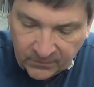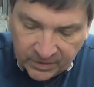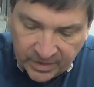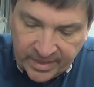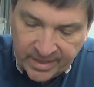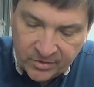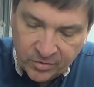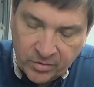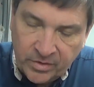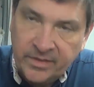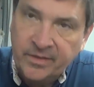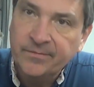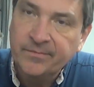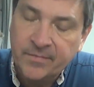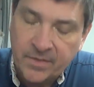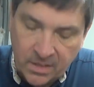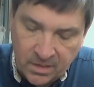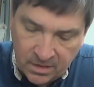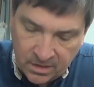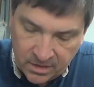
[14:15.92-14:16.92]
occasionally,
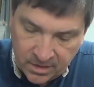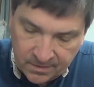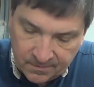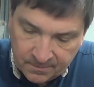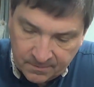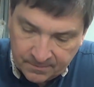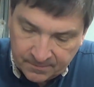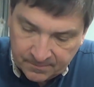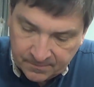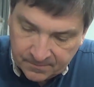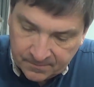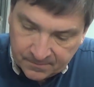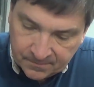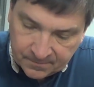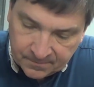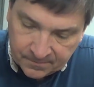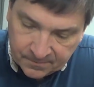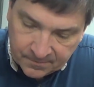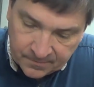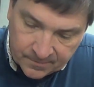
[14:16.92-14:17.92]
not a lot.
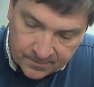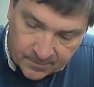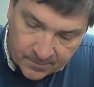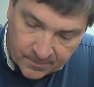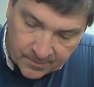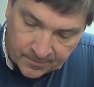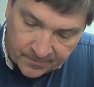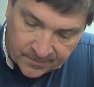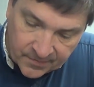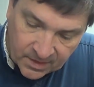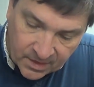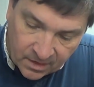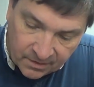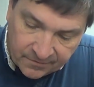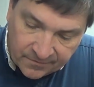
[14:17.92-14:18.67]
I